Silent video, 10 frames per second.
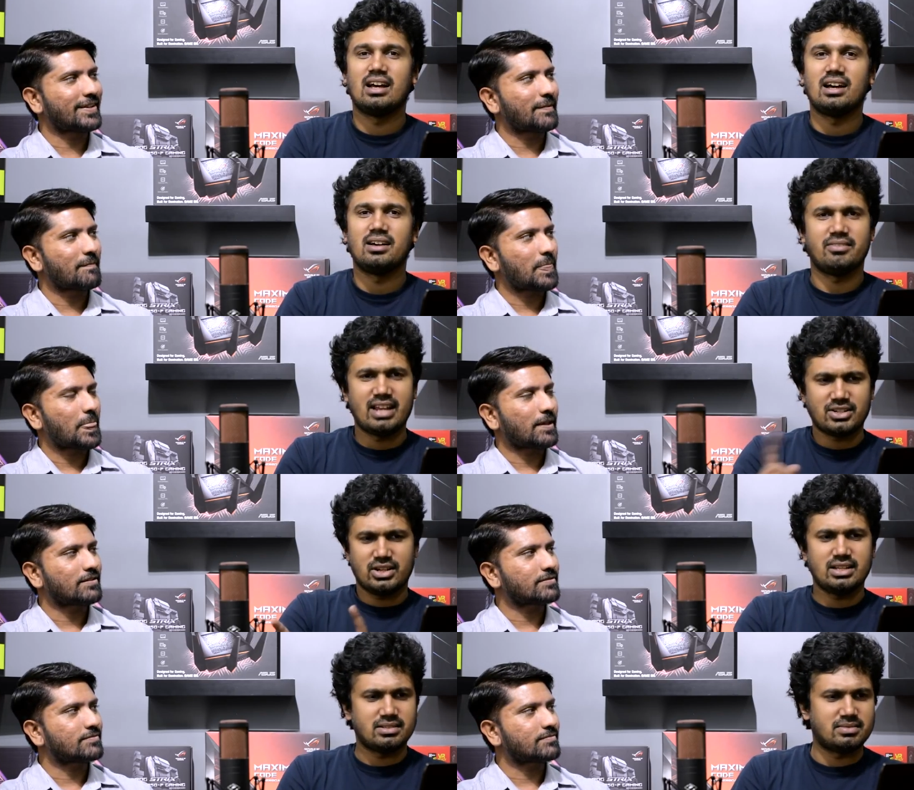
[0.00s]
Speaker 1: uh, we'll
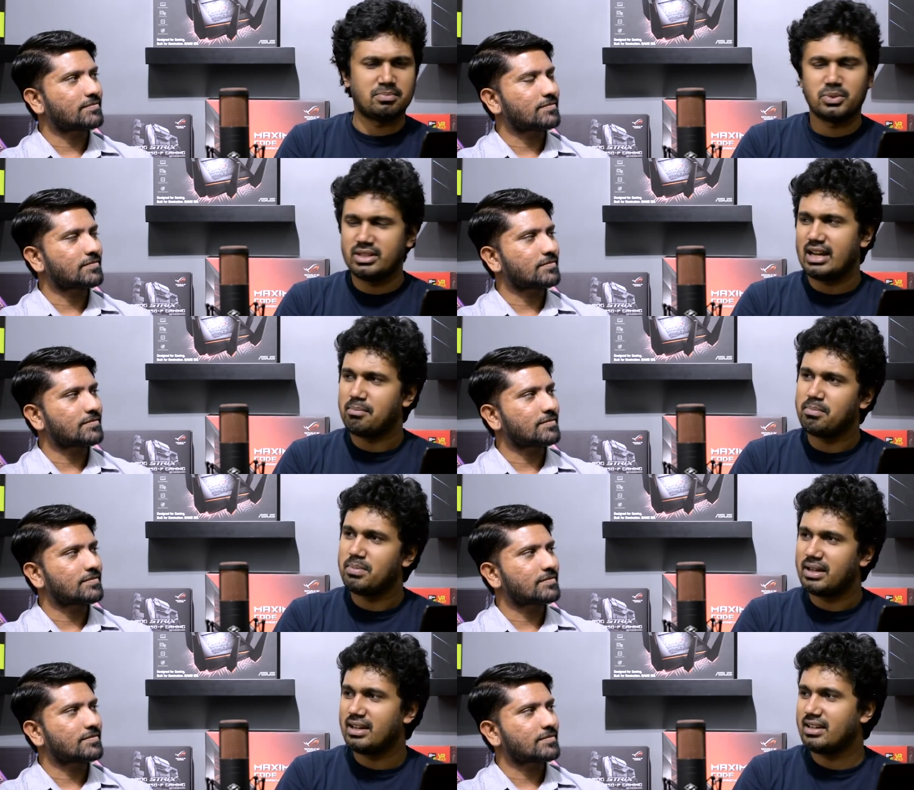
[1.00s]
actually put that up
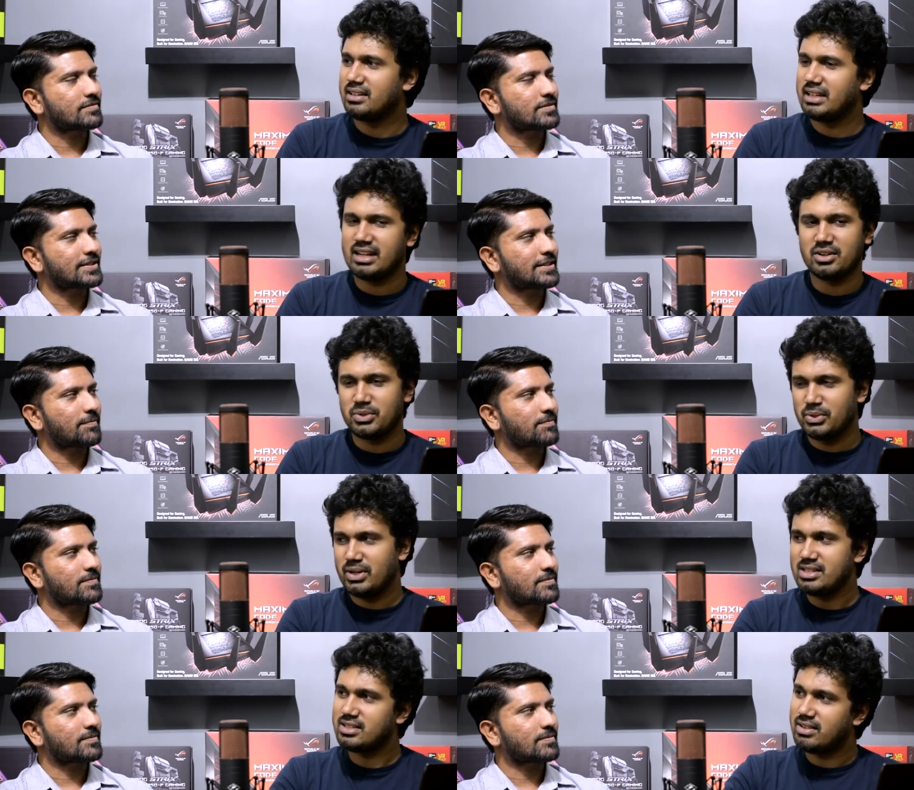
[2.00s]
uh, in our
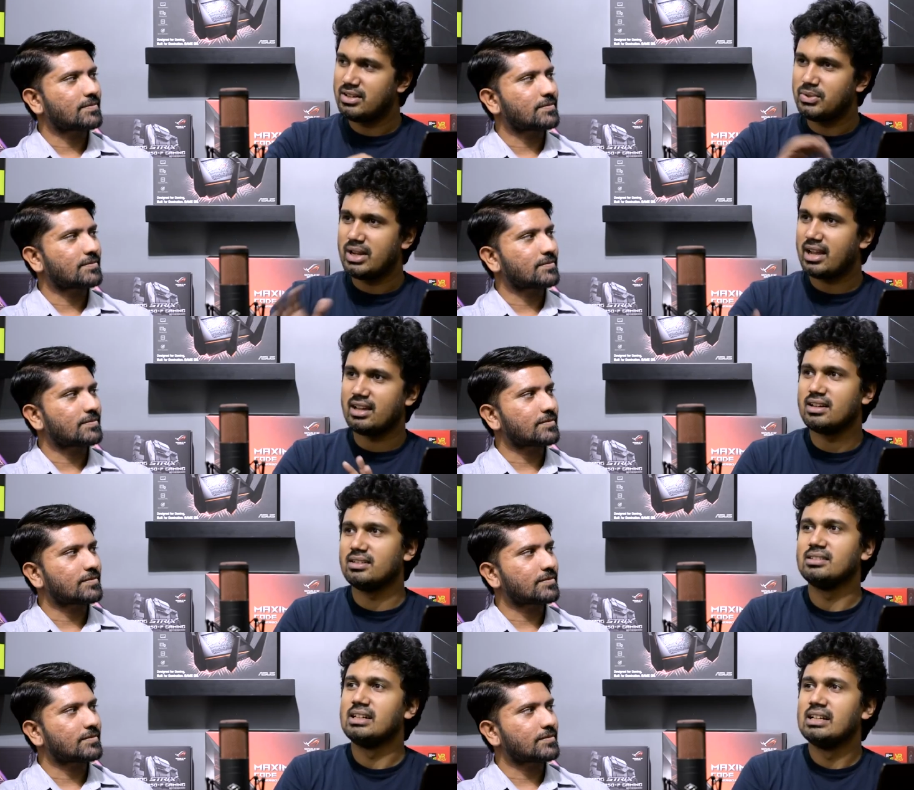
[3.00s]
to-do list we'll do like a
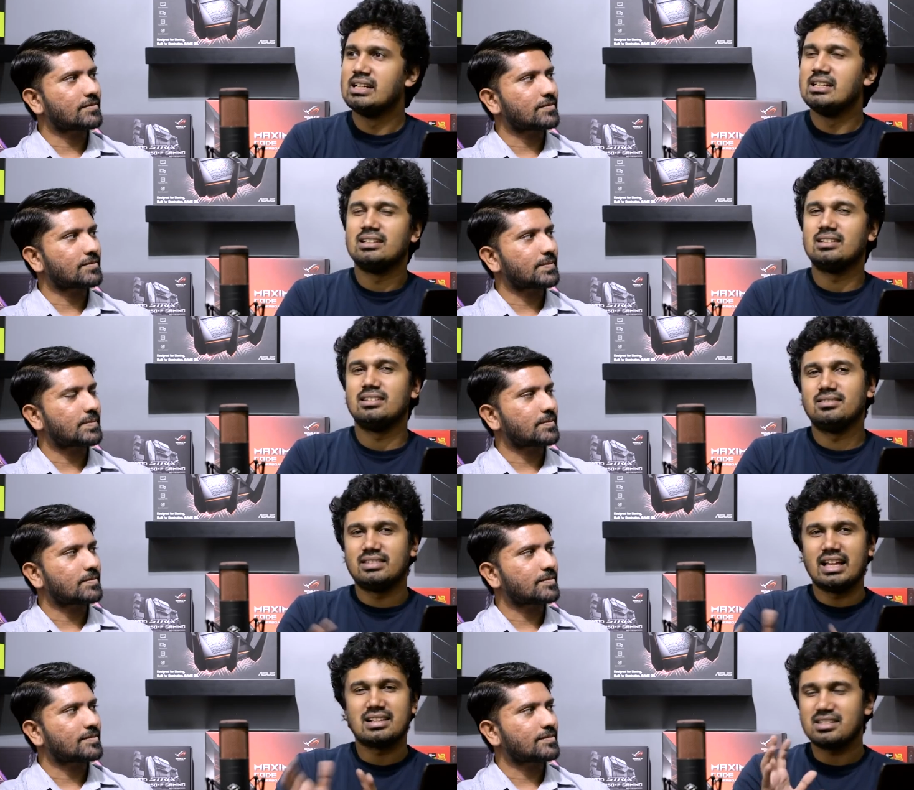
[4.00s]
uh,
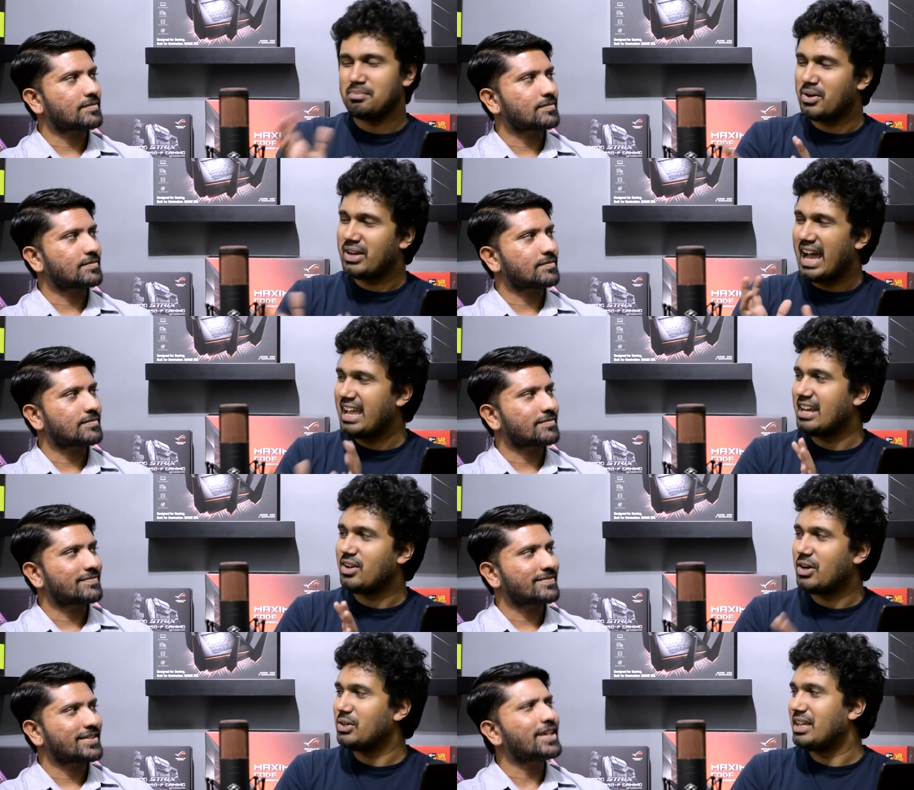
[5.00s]
things about
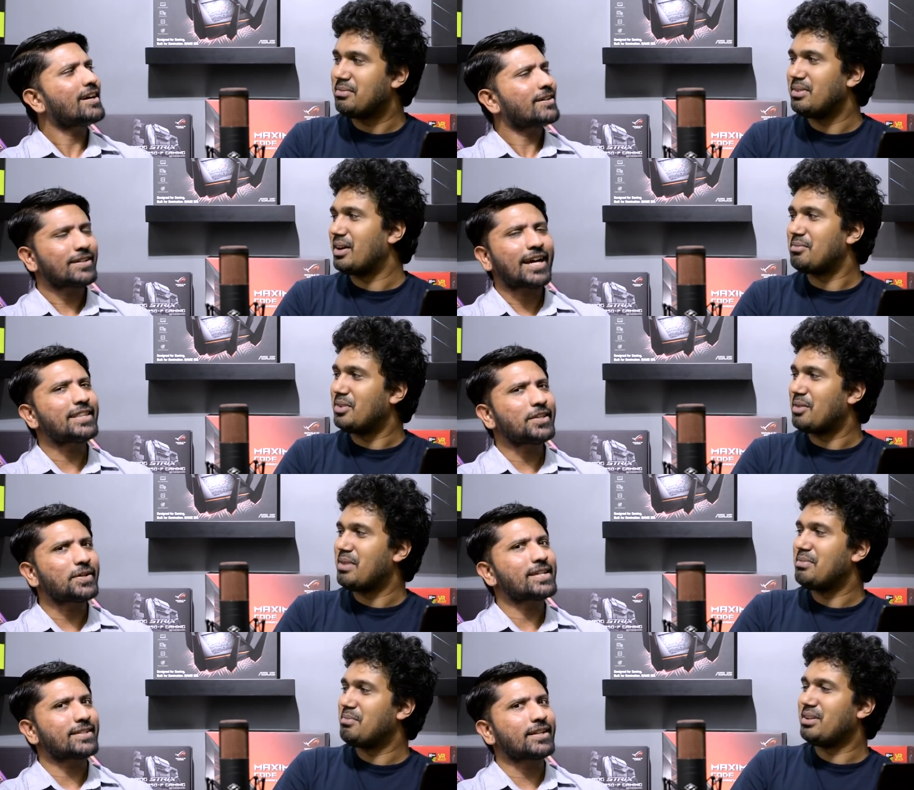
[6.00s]
high-end
Speaker 2: audio yeah i
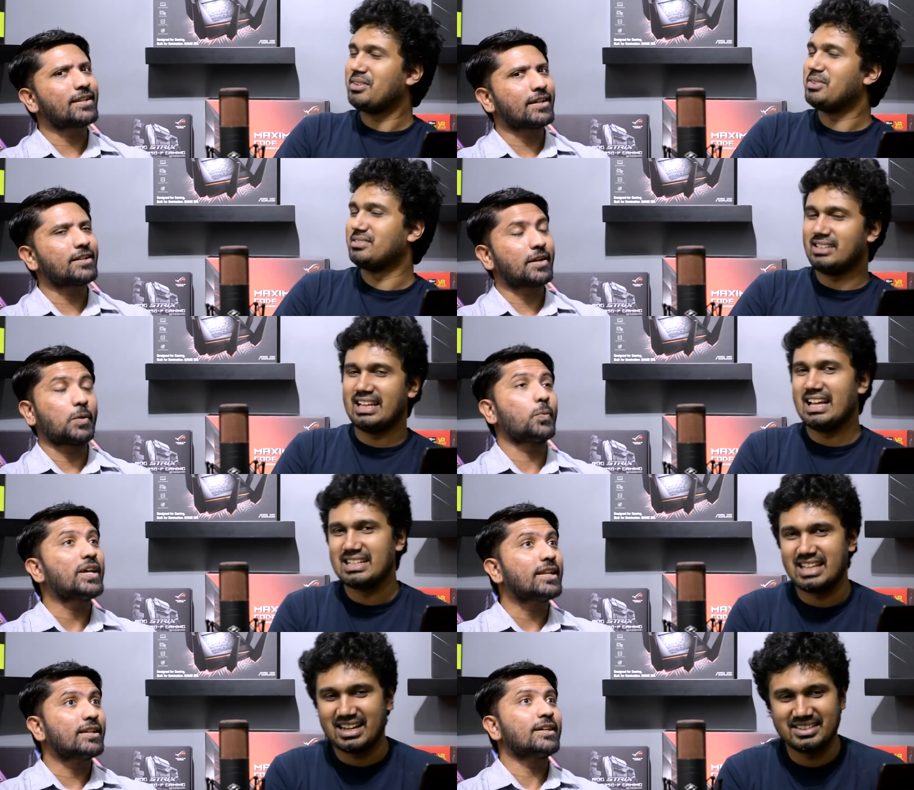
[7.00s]
think you guys can learn like
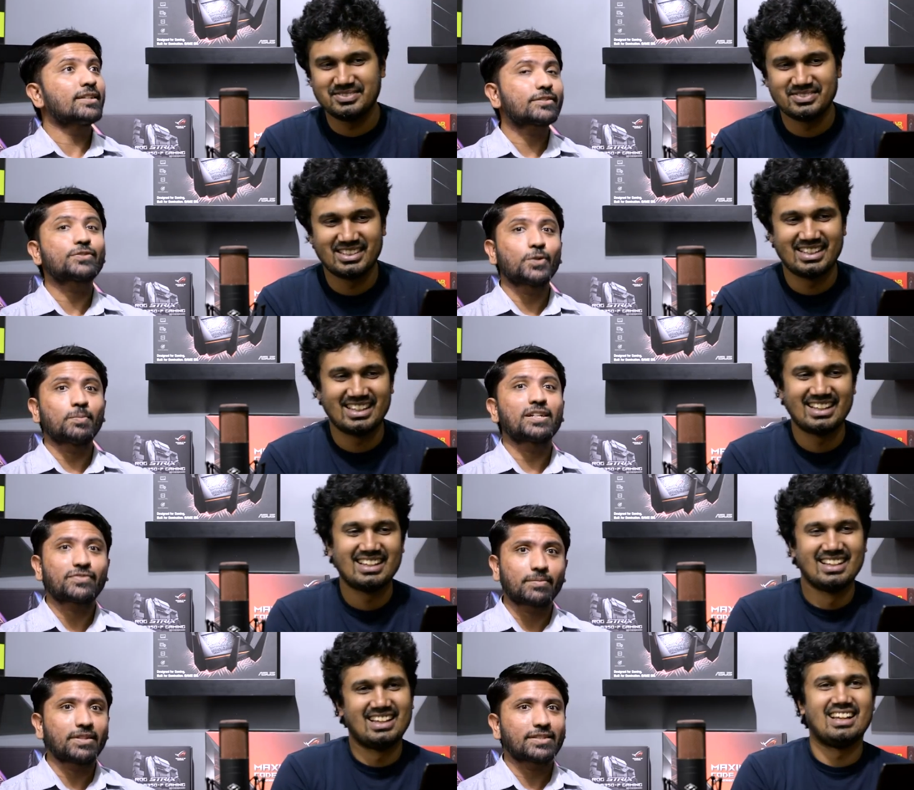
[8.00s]
we learned so
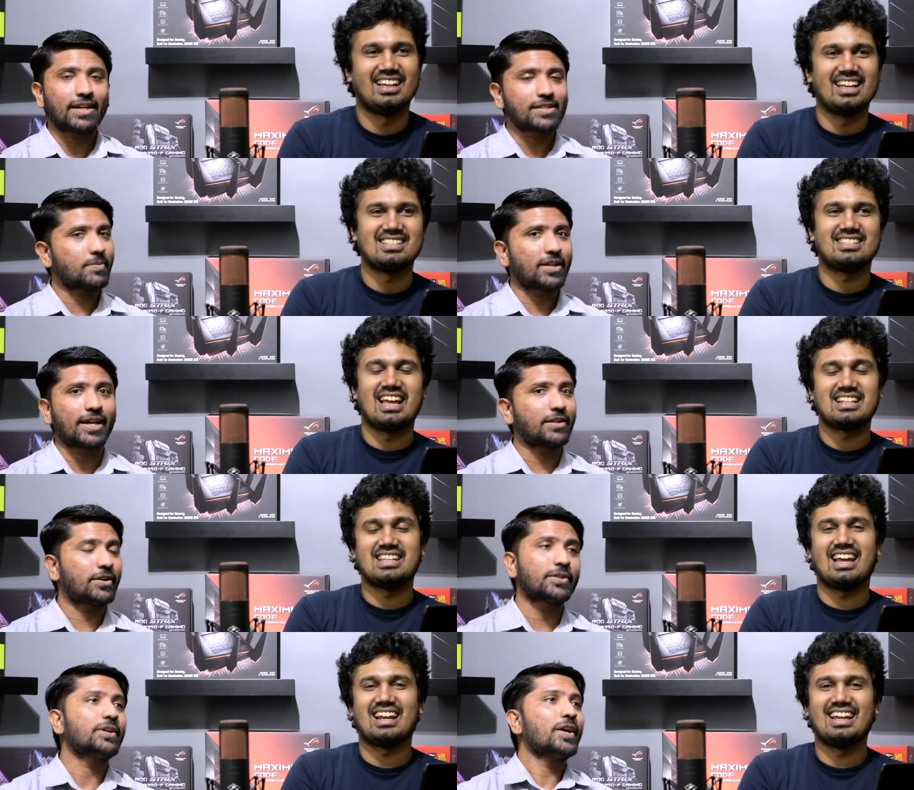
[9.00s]
much from these guys yes, about
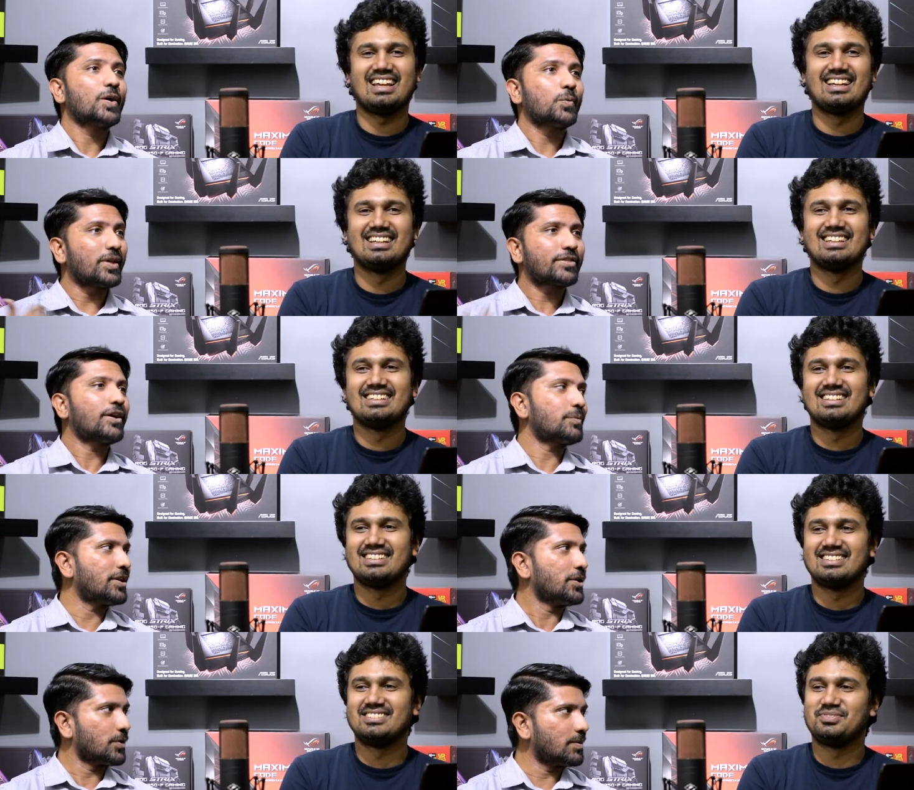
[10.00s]
high-end exactly. audio we thought
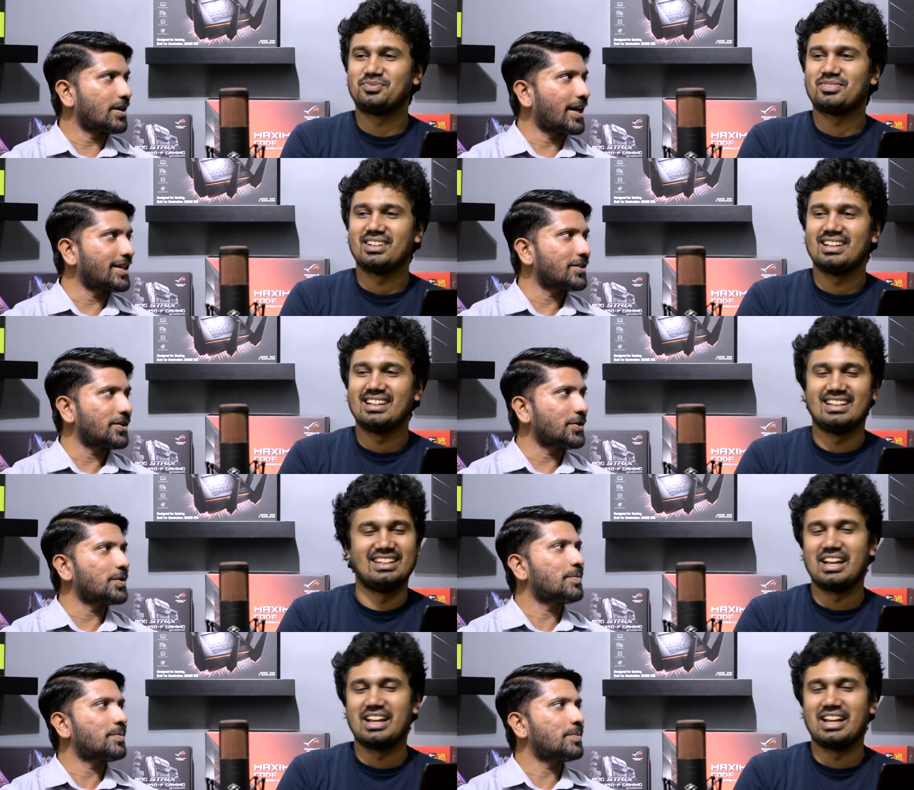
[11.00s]
we knew about high-end audio